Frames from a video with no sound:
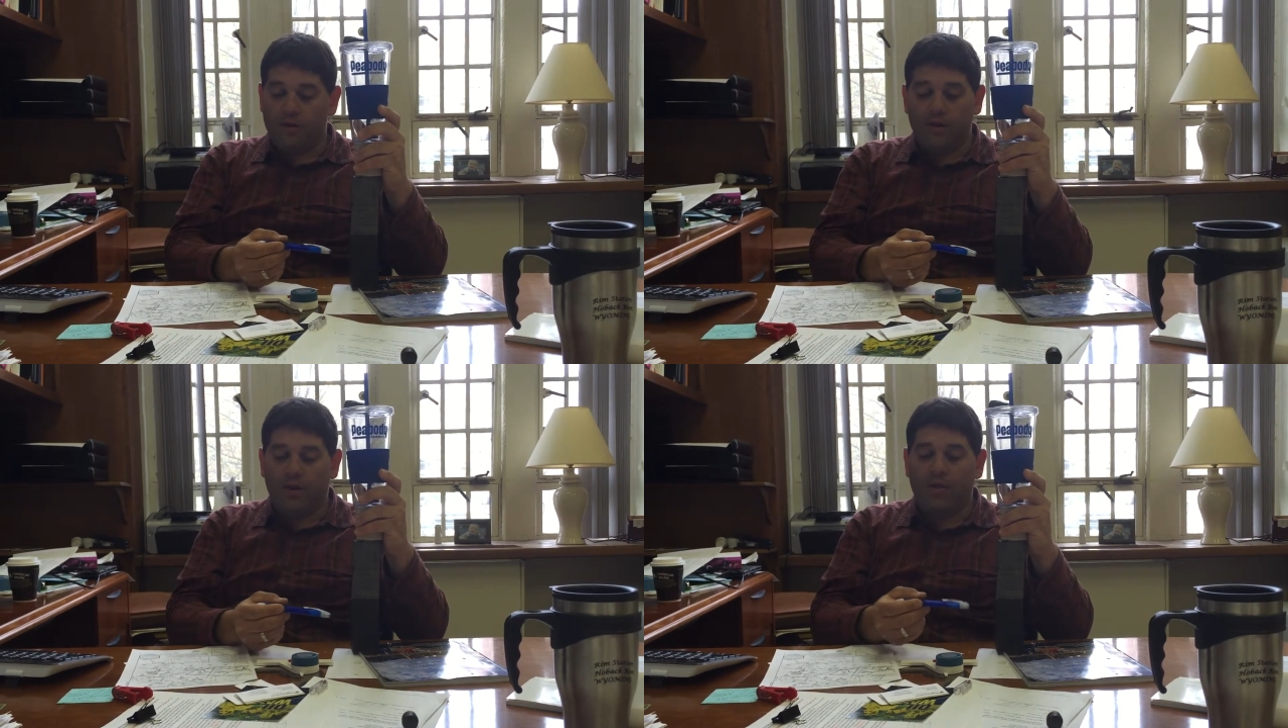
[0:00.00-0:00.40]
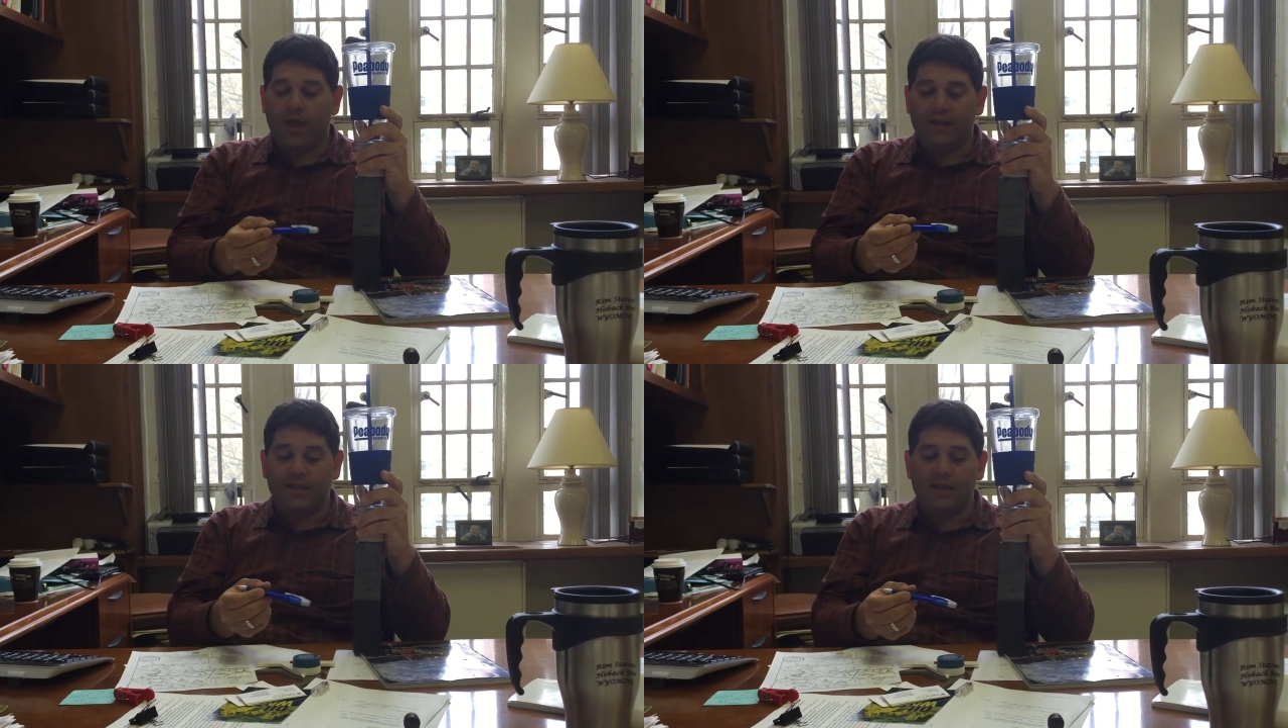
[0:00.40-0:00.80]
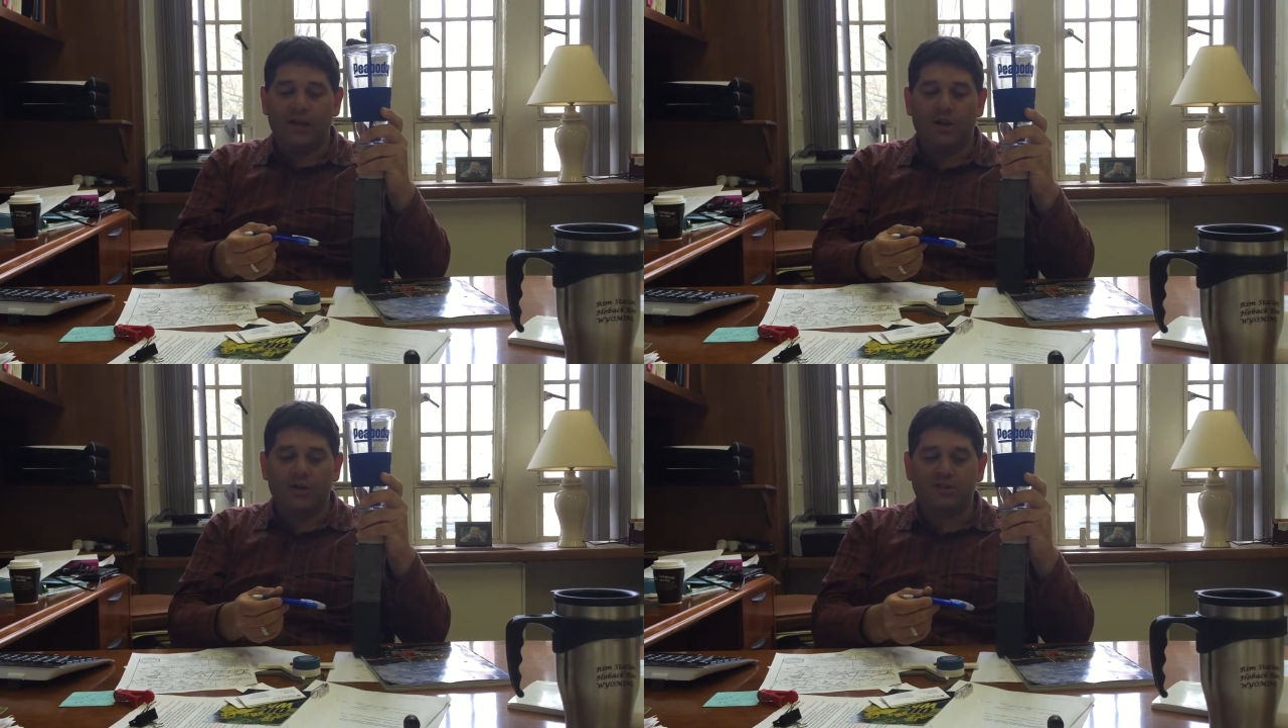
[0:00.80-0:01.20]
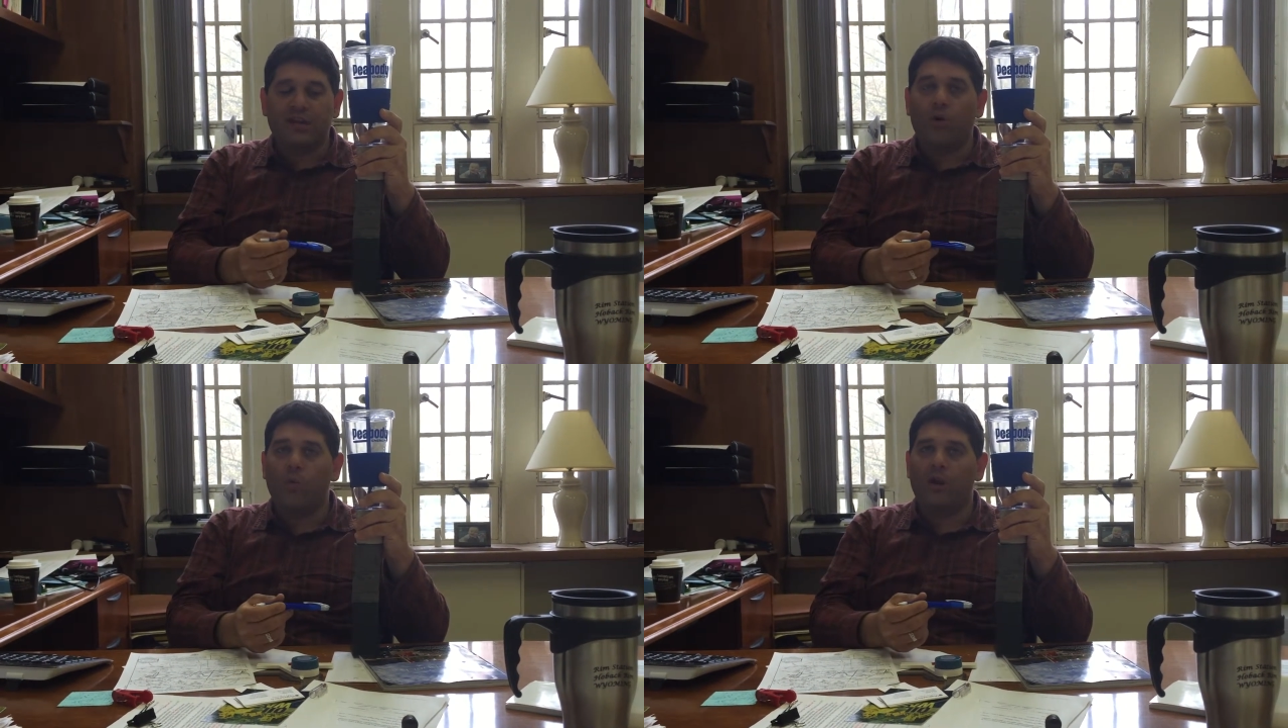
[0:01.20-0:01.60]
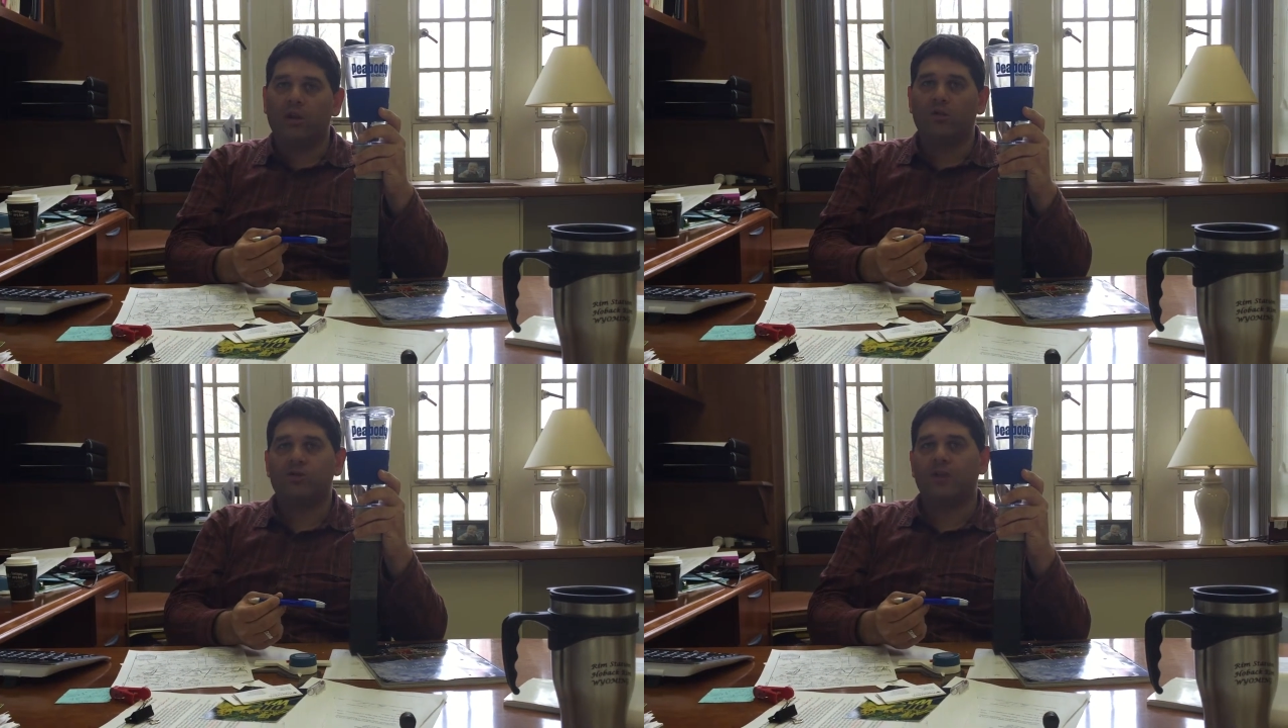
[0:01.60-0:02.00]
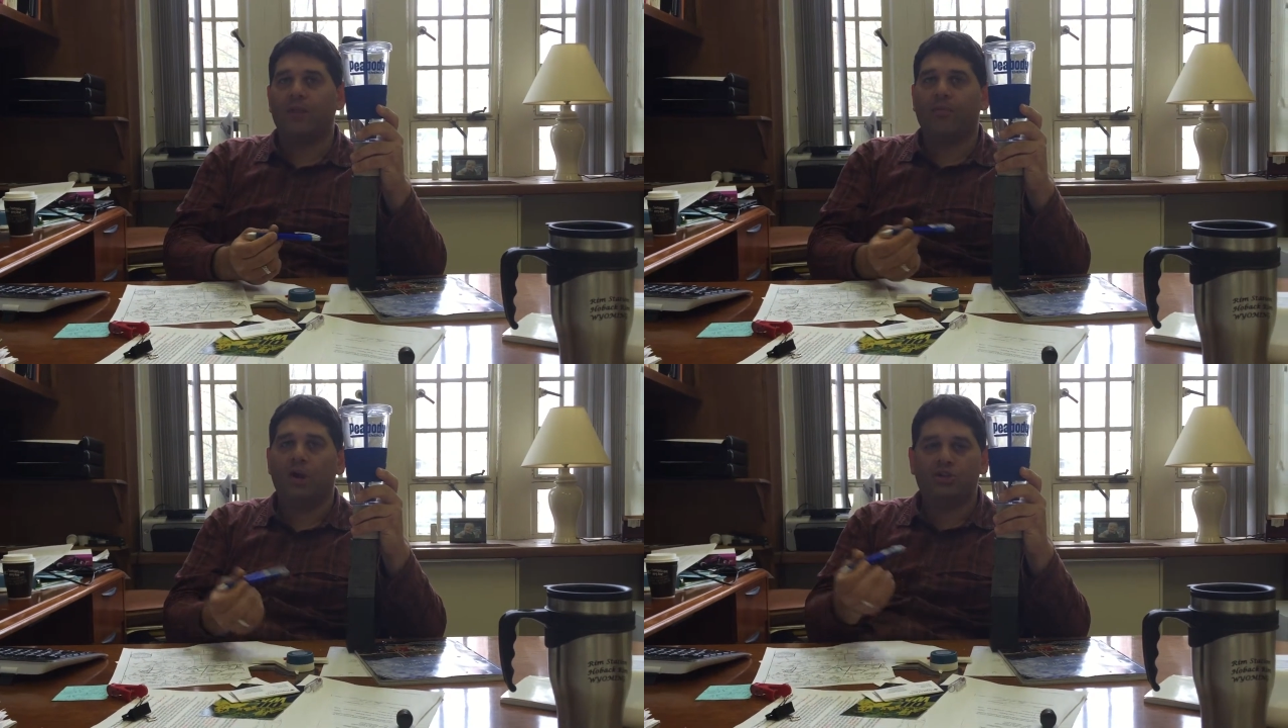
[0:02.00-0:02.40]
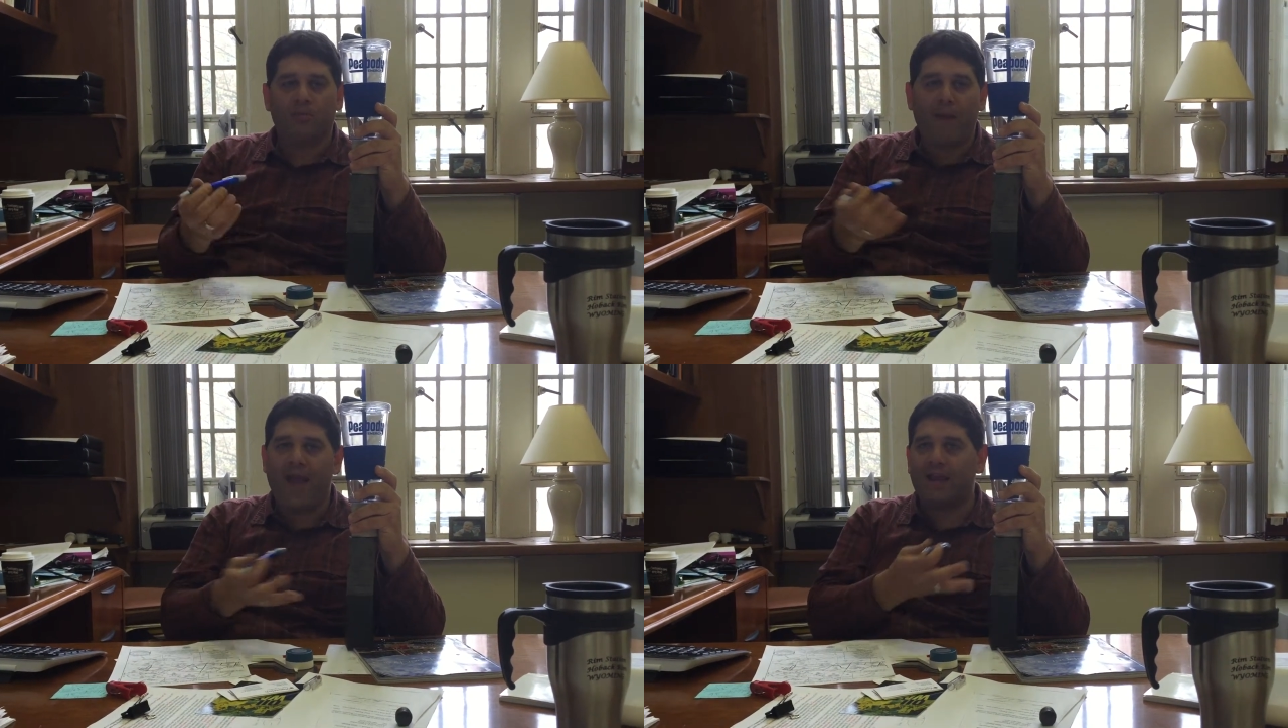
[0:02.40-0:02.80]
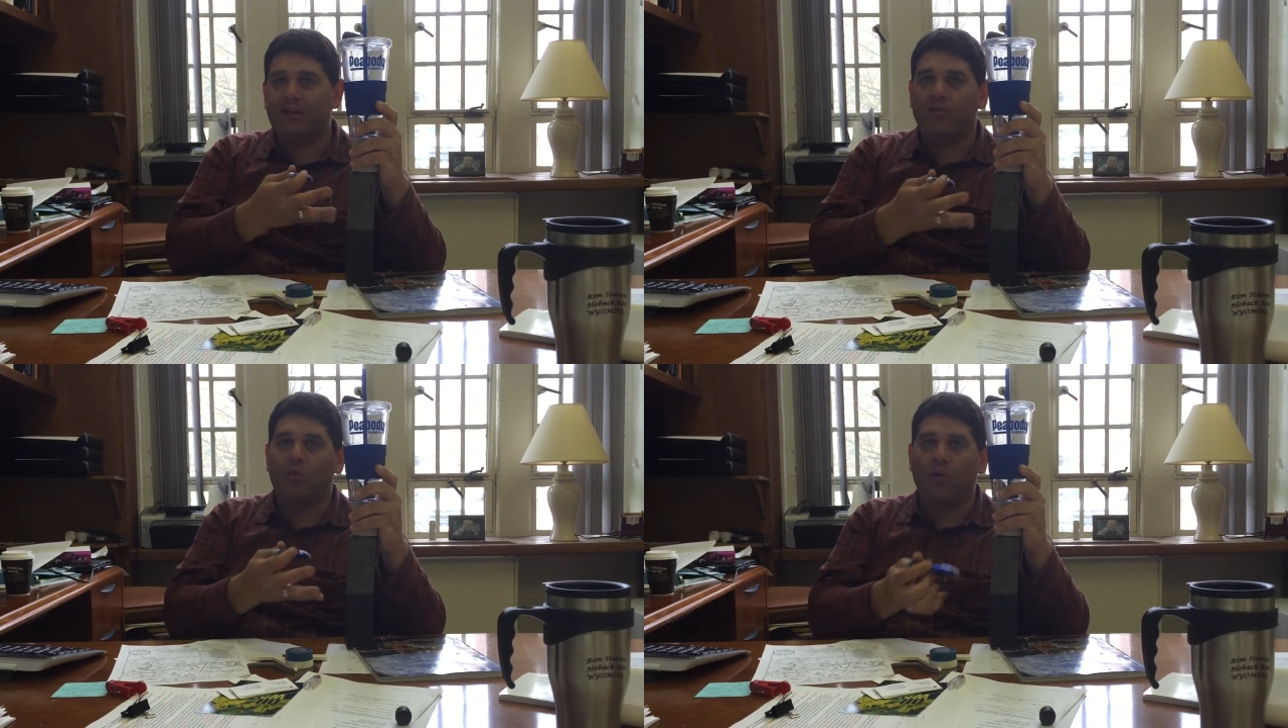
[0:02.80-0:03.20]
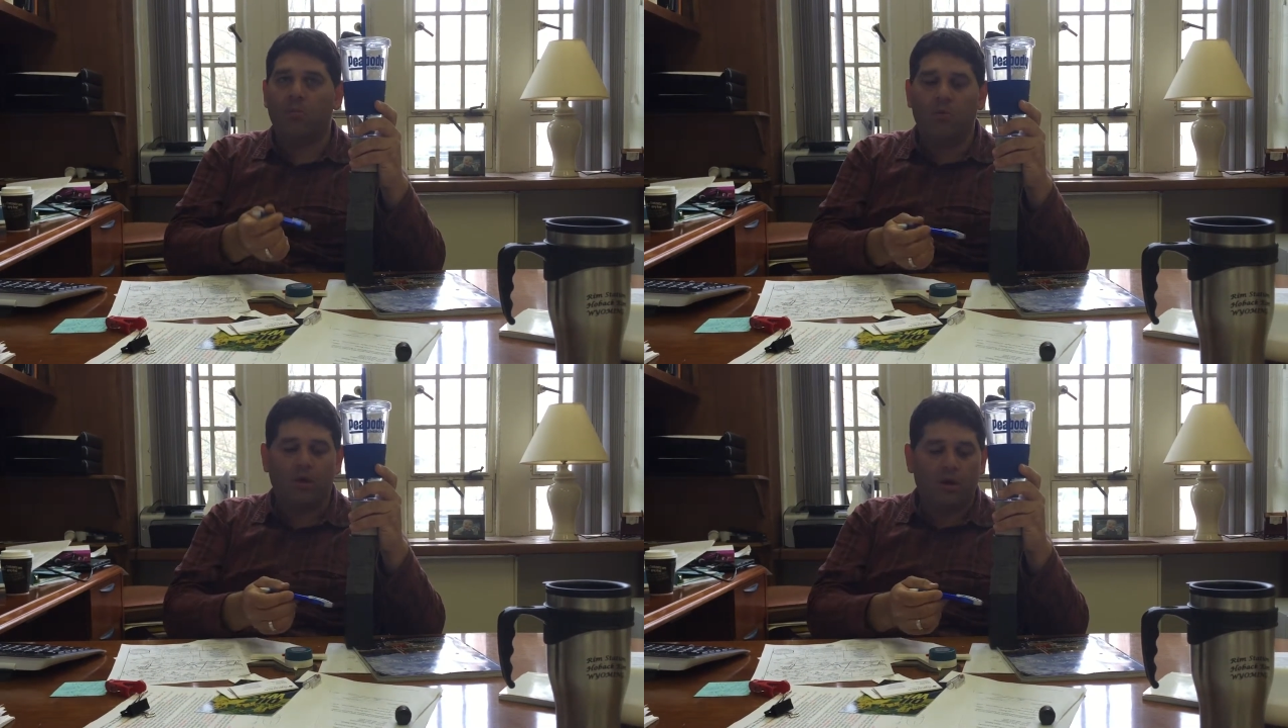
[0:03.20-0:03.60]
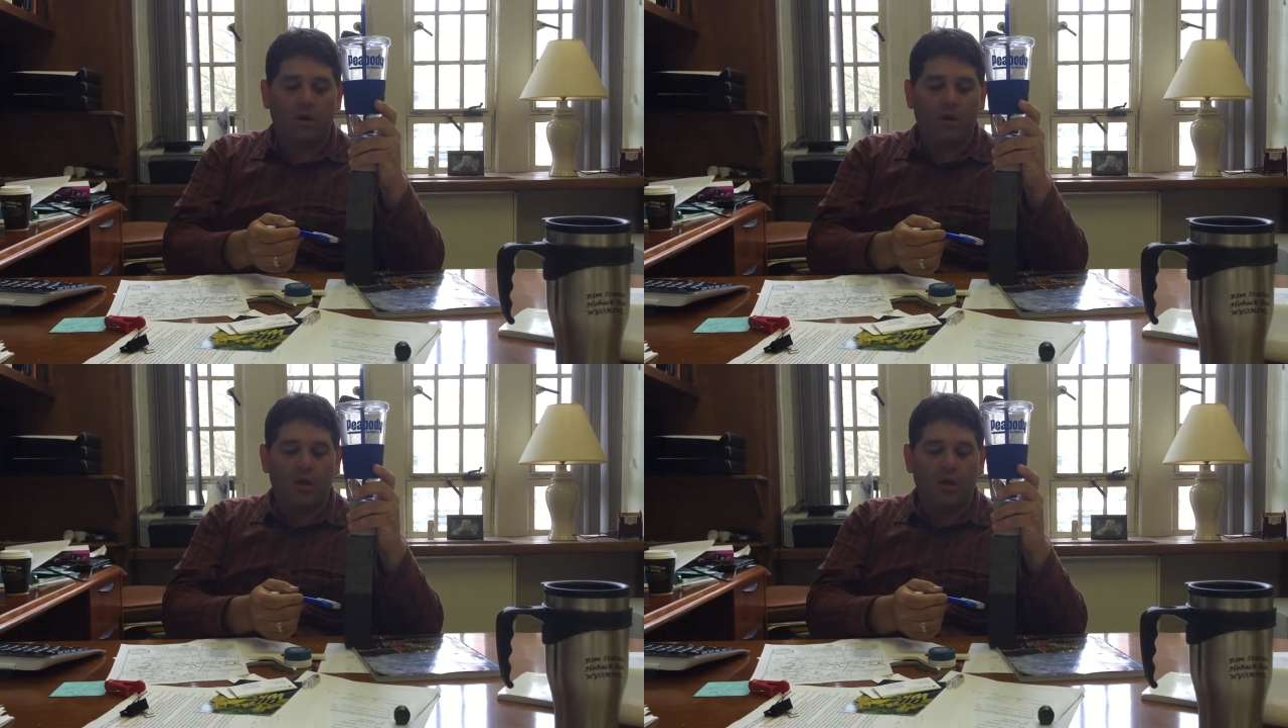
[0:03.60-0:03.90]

the idea here is they don't want to lose any pressure back into the wellbore.